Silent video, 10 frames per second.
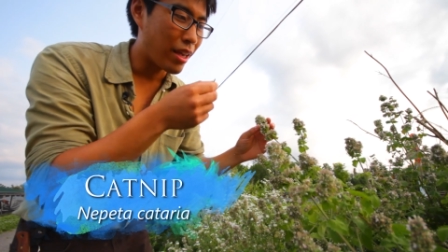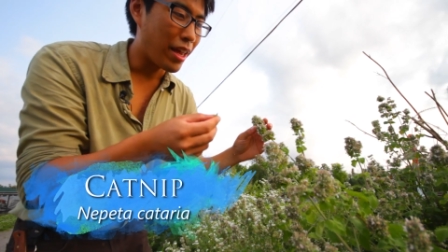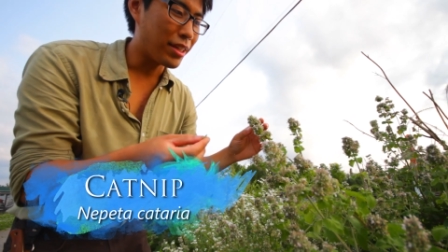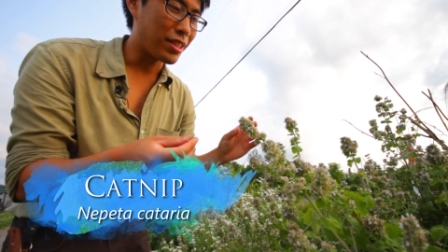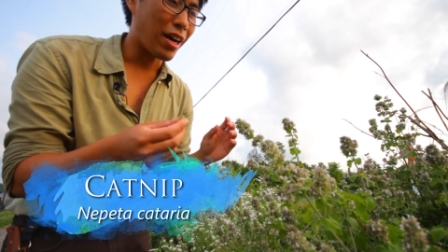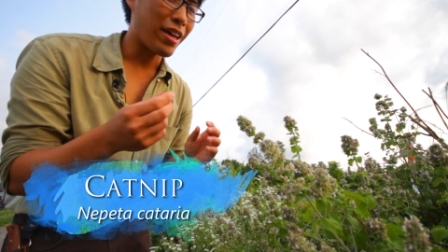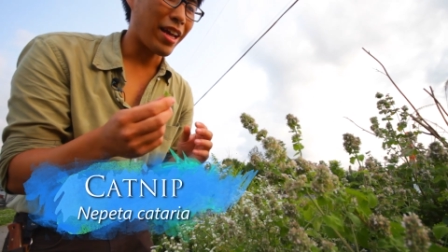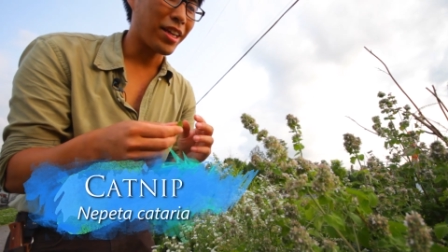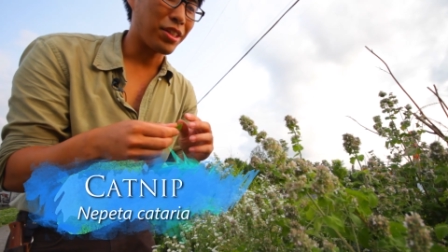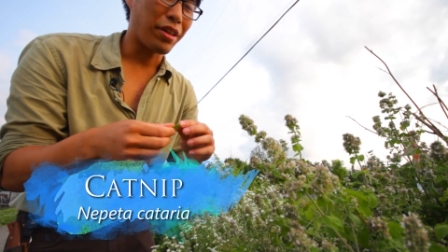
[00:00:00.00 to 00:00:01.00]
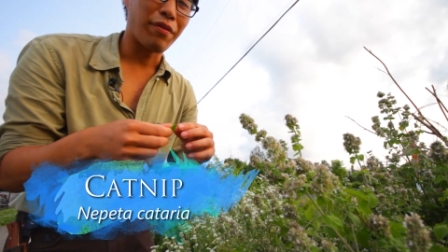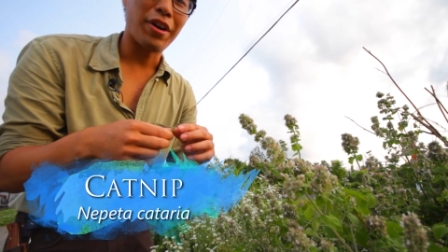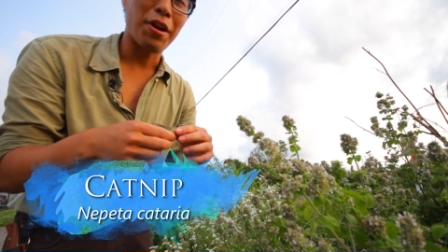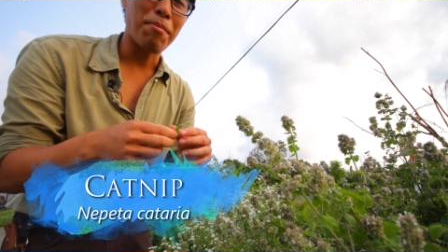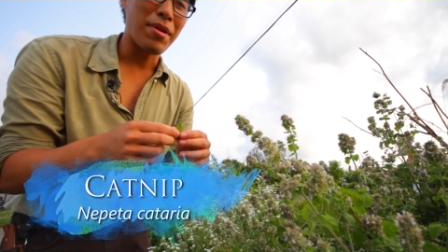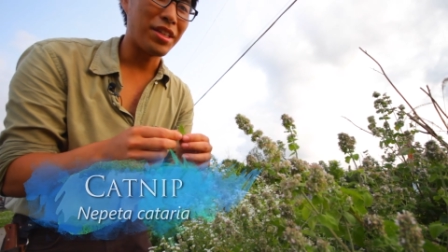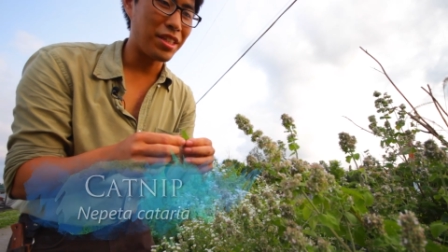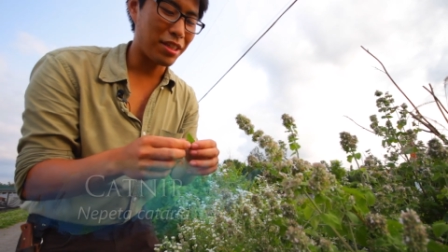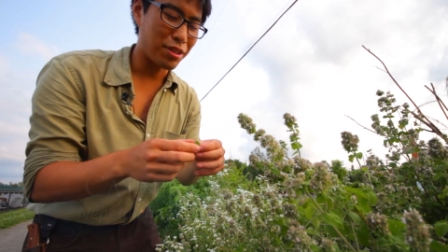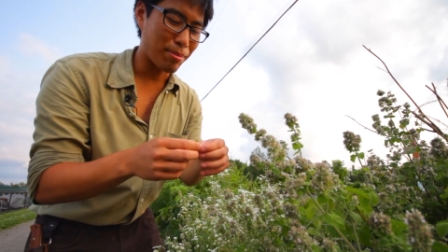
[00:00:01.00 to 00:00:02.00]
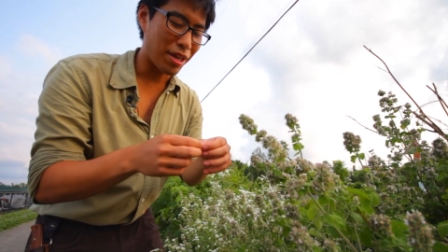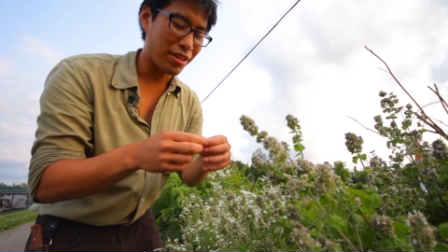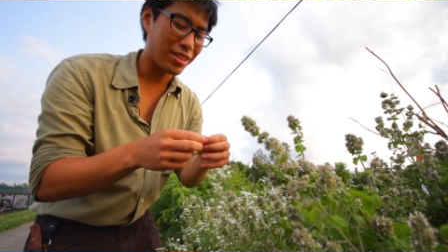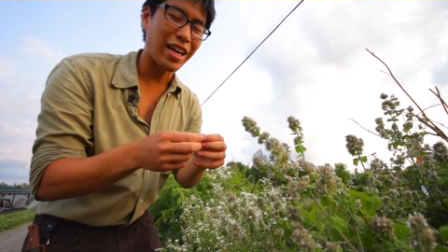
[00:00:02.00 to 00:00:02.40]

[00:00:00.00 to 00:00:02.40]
and it's got actually a very minty smell. It's